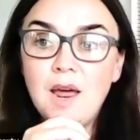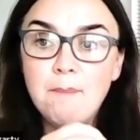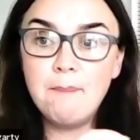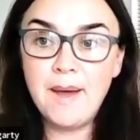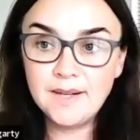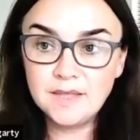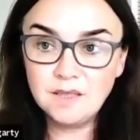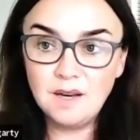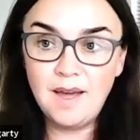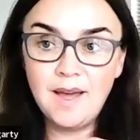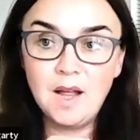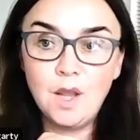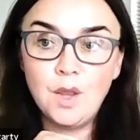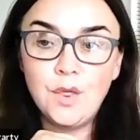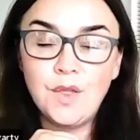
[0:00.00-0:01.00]
and mental
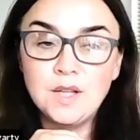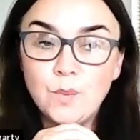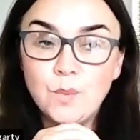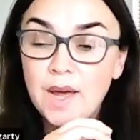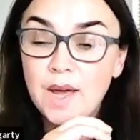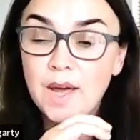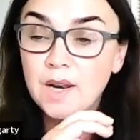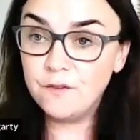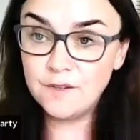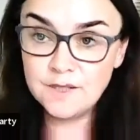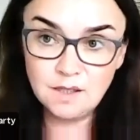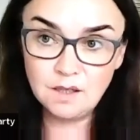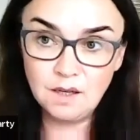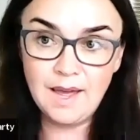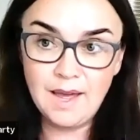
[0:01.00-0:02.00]
health, as well as
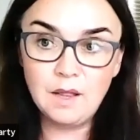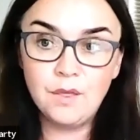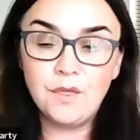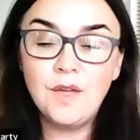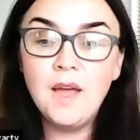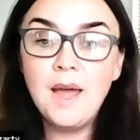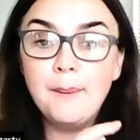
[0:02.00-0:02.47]
physical health,